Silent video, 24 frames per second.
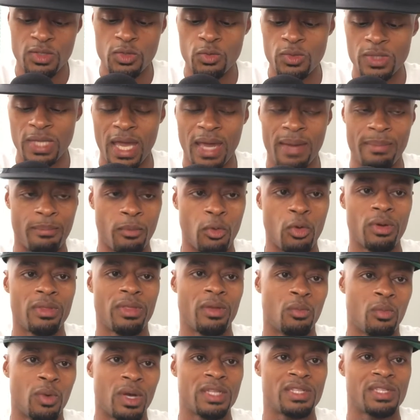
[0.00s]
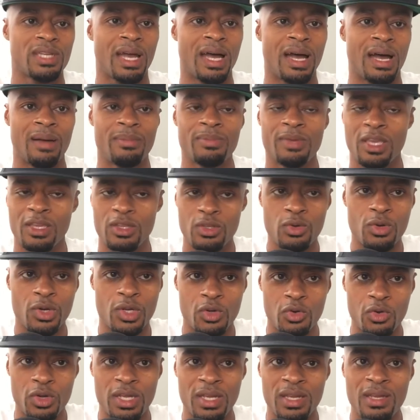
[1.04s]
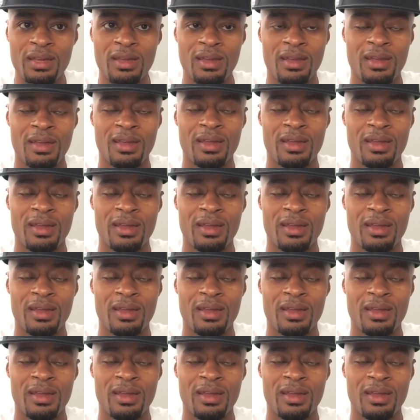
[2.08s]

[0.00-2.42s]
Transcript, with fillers: who's had more than one job, can you agree